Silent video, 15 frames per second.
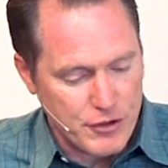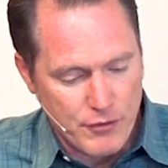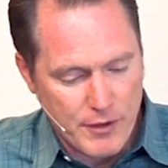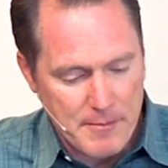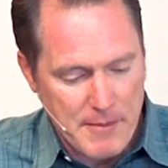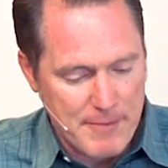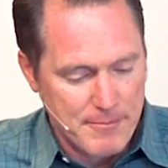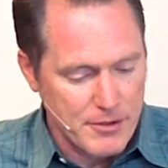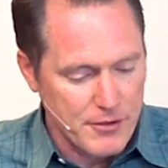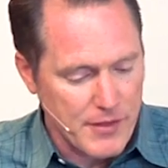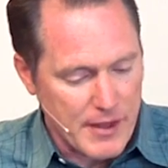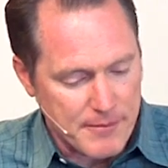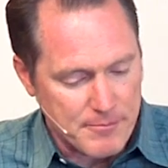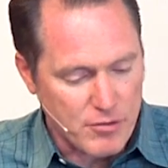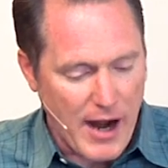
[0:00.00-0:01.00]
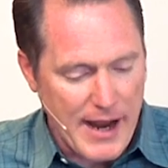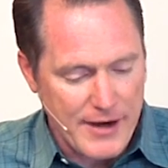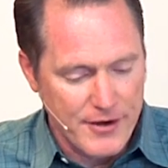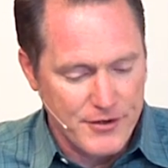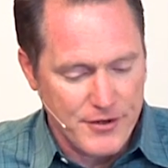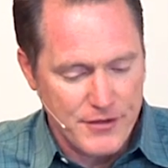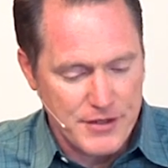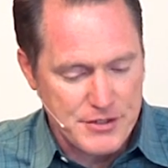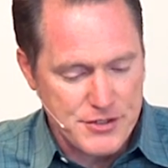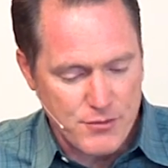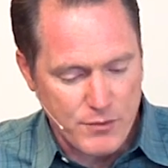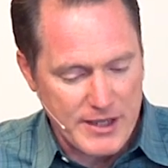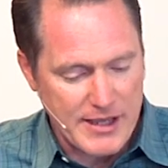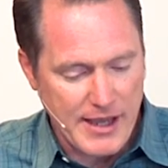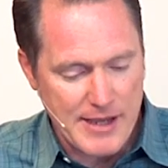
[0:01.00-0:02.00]
you remember that prior to this
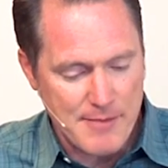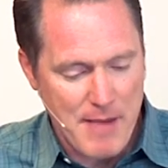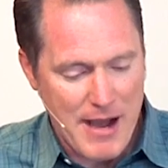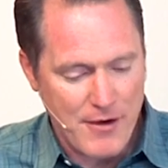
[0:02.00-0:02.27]
we came